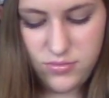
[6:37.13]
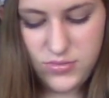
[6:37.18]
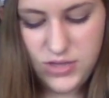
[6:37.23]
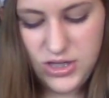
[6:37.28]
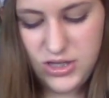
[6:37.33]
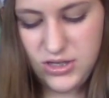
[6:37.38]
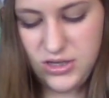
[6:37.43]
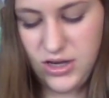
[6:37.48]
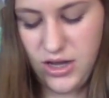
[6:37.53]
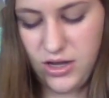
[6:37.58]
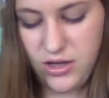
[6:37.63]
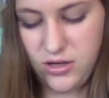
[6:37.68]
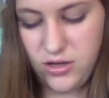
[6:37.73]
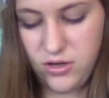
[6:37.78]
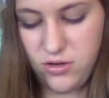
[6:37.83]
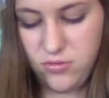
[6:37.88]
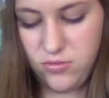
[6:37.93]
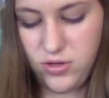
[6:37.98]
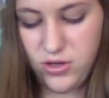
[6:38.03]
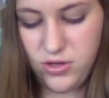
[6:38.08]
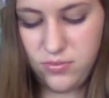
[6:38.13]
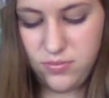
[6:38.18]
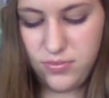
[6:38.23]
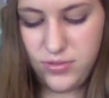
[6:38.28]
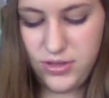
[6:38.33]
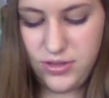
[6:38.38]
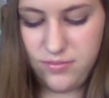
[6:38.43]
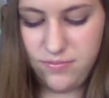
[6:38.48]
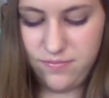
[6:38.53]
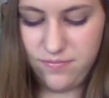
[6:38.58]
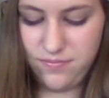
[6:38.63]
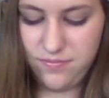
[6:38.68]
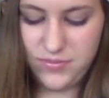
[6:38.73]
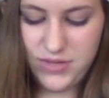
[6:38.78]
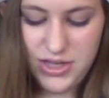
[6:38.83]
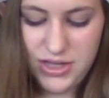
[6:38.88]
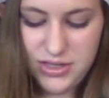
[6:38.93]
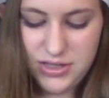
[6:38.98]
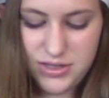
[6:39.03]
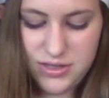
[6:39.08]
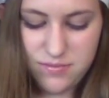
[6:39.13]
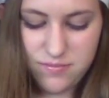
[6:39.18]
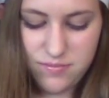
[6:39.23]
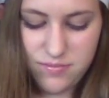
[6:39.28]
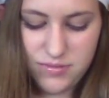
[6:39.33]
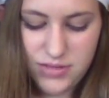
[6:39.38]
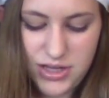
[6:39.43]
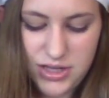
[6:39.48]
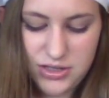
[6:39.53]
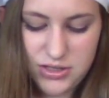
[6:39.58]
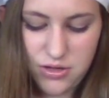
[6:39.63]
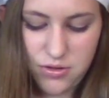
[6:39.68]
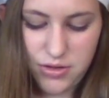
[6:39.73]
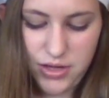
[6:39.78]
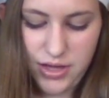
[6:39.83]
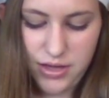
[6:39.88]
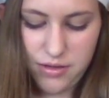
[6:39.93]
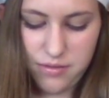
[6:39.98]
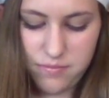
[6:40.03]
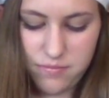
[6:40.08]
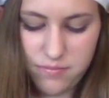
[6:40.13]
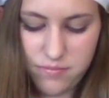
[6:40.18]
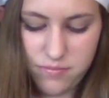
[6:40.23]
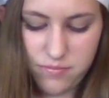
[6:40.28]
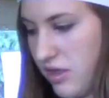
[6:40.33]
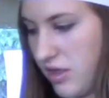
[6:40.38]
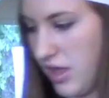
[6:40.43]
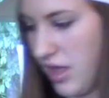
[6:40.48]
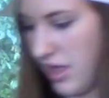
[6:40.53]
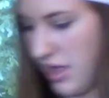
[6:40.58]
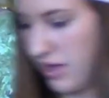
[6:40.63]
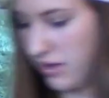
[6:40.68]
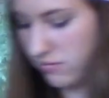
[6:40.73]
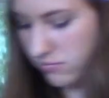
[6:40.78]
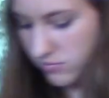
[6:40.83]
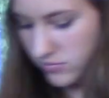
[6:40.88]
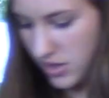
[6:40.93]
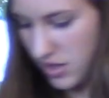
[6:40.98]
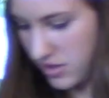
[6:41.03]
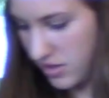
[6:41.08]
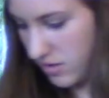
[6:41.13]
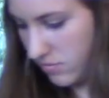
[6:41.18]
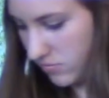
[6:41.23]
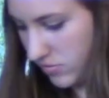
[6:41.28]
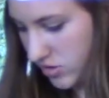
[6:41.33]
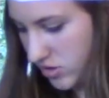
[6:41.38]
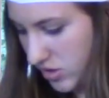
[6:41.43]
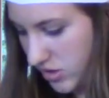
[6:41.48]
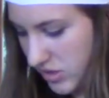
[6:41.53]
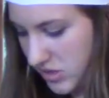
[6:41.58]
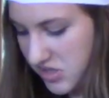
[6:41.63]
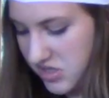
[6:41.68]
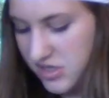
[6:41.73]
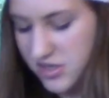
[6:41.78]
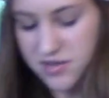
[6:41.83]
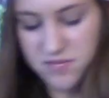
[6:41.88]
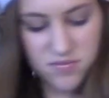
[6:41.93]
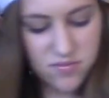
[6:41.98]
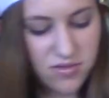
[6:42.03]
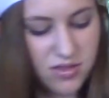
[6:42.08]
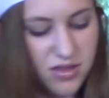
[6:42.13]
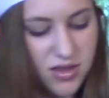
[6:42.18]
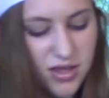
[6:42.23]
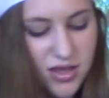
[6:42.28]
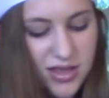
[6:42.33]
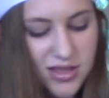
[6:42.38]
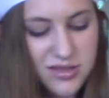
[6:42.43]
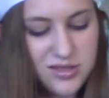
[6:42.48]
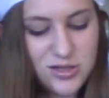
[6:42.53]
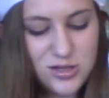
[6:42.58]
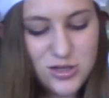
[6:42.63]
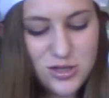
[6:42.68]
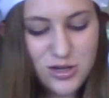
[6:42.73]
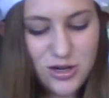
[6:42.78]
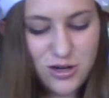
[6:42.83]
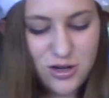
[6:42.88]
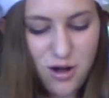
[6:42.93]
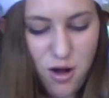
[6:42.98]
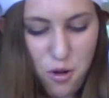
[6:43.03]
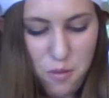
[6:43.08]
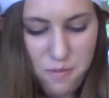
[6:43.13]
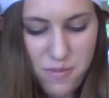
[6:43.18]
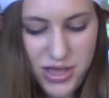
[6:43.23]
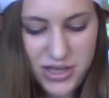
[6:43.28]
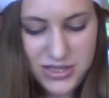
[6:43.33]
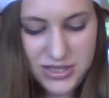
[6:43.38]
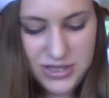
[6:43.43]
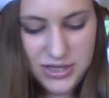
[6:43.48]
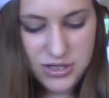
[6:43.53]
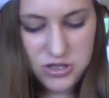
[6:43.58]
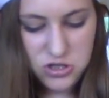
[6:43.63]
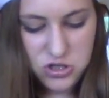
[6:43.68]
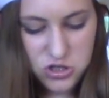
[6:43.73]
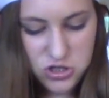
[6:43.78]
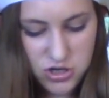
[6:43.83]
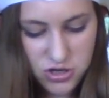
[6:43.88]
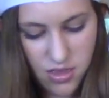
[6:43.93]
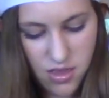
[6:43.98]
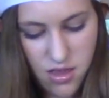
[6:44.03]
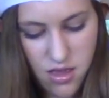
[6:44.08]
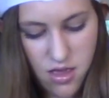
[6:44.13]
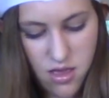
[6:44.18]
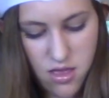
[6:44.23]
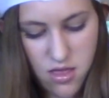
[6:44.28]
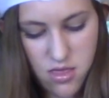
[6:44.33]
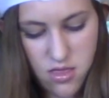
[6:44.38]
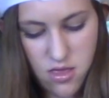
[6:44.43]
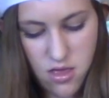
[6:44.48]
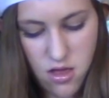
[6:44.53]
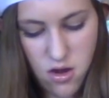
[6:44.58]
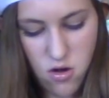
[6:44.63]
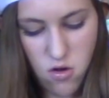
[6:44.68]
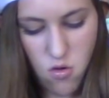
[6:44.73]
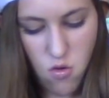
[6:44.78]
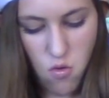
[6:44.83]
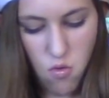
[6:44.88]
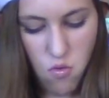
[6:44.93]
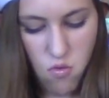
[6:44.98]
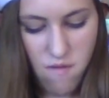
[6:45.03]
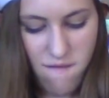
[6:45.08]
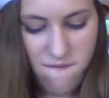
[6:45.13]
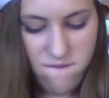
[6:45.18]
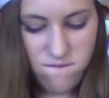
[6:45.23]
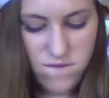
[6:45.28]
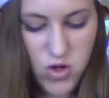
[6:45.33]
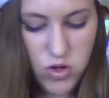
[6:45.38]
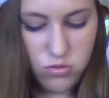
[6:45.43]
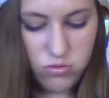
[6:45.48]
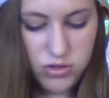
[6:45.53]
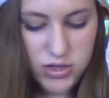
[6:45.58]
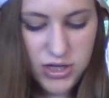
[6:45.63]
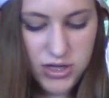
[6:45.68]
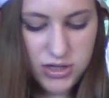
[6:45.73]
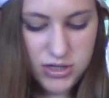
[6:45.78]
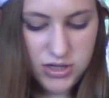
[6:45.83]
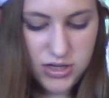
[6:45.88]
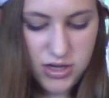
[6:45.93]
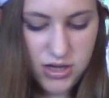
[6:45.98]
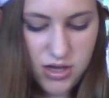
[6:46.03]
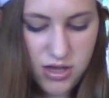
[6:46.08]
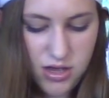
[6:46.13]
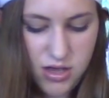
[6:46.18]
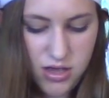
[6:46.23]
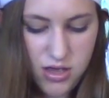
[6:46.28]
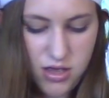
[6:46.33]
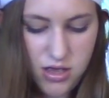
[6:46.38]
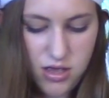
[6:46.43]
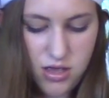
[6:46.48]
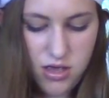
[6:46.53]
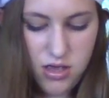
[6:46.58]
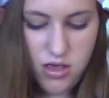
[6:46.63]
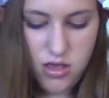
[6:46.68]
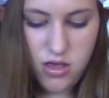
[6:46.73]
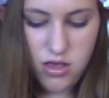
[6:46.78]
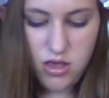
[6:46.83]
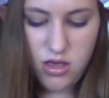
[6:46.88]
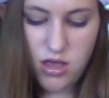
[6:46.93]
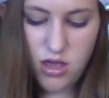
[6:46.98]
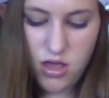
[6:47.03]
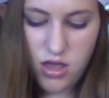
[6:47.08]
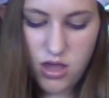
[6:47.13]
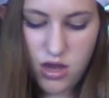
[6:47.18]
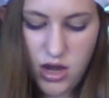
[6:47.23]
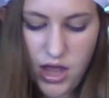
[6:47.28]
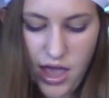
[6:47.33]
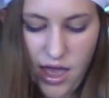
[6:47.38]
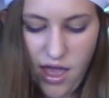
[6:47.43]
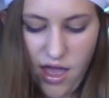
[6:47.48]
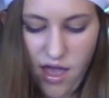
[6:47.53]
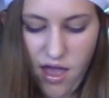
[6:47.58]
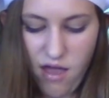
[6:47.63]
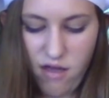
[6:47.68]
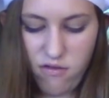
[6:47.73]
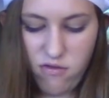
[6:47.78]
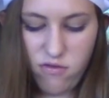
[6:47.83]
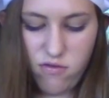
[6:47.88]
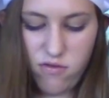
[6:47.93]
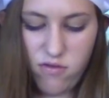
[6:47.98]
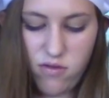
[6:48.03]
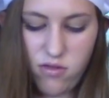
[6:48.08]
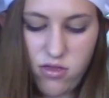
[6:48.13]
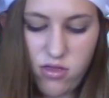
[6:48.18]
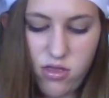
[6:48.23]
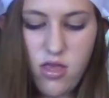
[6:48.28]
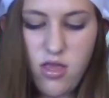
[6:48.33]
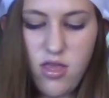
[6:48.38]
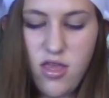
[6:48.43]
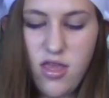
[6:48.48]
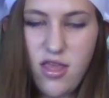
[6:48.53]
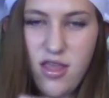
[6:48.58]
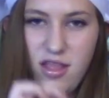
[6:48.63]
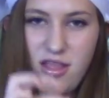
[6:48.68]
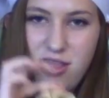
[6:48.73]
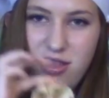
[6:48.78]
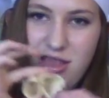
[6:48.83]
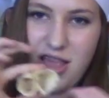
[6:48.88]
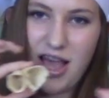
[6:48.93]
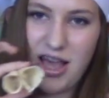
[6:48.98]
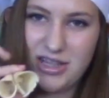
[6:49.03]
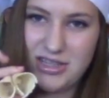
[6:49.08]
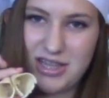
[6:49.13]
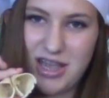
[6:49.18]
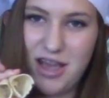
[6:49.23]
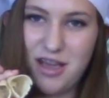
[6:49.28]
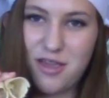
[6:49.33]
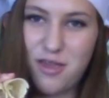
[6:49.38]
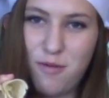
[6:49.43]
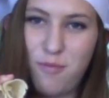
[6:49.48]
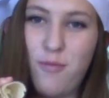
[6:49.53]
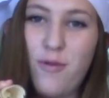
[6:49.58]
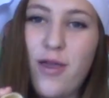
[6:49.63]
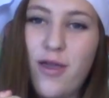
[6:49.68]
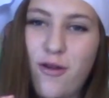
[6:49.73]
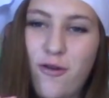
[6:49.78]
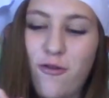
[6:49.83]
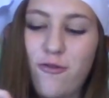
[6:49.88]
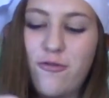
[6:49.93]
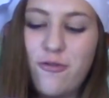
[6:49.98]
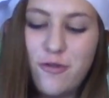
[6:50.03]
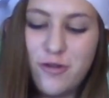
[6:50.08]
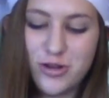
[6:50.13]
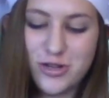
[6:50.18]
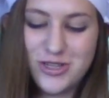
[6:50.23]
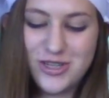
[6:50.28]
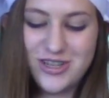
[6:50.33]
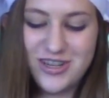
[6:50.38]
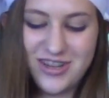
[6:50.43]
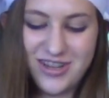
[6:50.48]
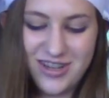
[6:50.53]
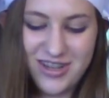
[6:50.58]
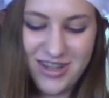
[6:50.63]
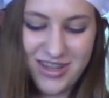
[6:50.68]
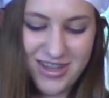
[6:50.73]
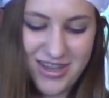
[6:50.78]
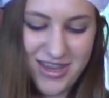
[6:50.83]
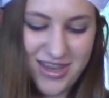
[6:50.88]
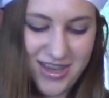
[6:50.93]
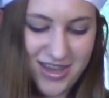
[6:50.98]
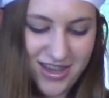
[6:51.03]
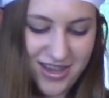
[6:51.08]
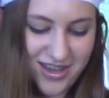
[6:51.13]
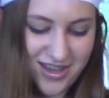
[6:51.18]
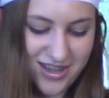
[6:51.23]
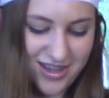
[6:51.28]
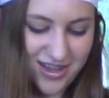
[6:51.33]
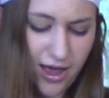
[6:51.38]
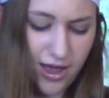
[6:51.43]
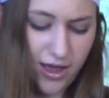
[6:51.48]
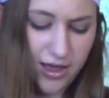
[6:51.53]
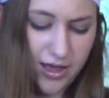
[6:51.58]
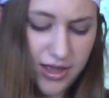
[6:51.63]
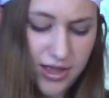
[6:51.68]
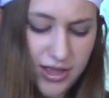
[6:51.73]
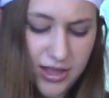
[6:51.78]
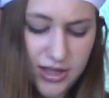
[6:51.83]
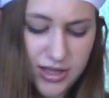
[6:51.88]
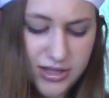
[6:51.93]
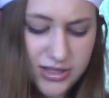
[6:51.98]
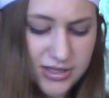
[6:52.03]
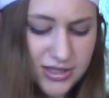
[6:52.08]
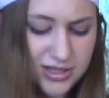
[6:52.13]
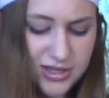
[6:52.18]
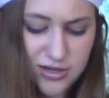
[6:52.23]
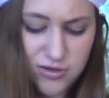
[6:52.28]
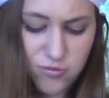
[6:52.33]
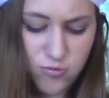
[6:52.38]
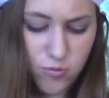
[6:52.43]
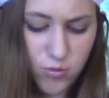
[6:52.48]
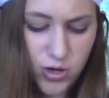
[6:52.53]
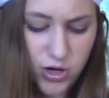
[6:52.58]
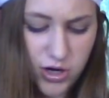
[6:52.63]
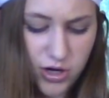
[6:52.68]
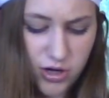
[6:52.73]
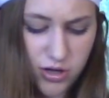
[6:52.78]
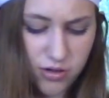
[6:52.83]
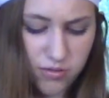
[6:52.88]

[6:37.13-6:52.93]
This is not gonna work, but it's okay. And then we just insert our message and then fold it in half. That's how you make a fortune cookie. This didn't work.